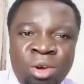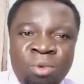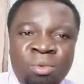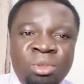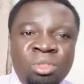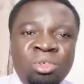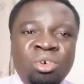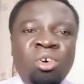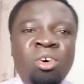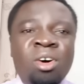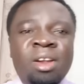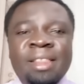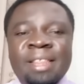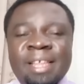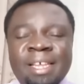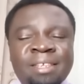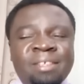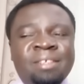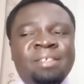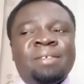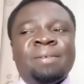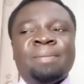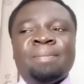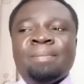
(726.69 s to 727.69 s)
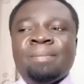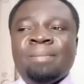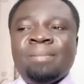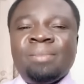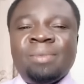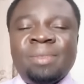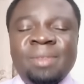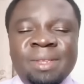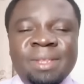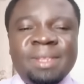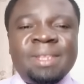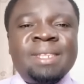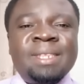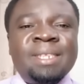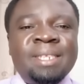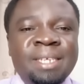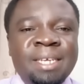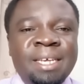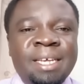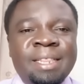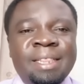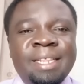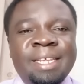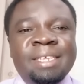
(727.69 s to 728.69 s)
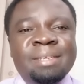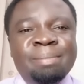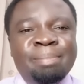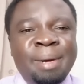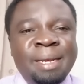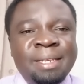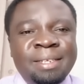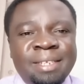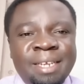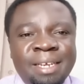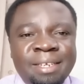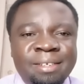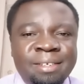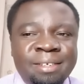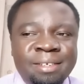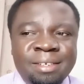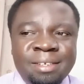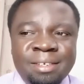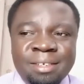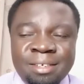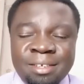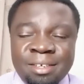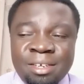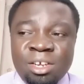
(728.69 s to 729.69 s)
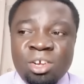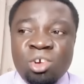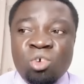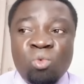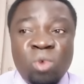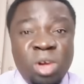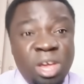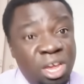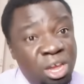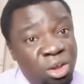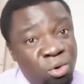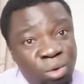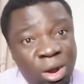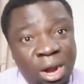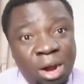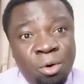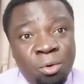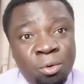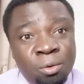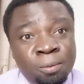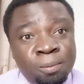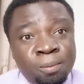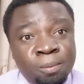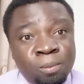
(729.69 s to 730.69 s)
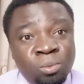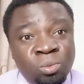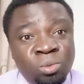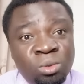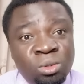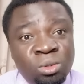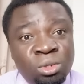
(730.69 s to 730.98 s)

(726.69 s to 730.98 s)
With all this, these pastors, wengi wao,